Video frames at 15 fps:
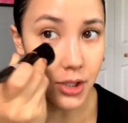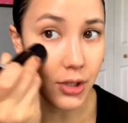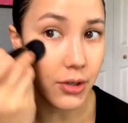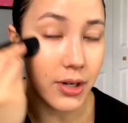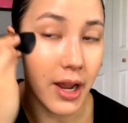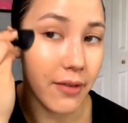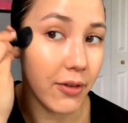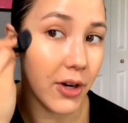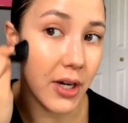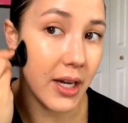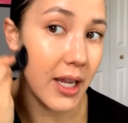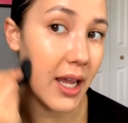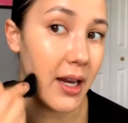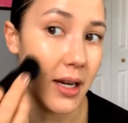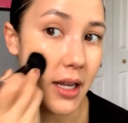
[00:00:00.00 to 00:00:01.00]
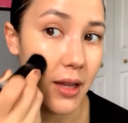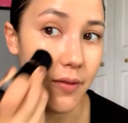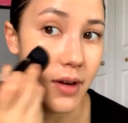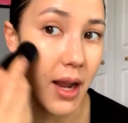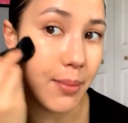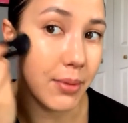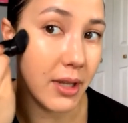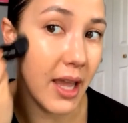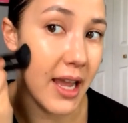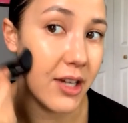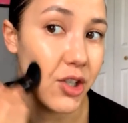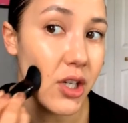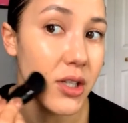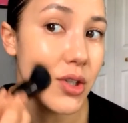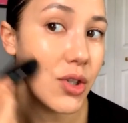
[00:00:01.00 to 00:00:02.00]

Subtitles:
you're never going to get an even application.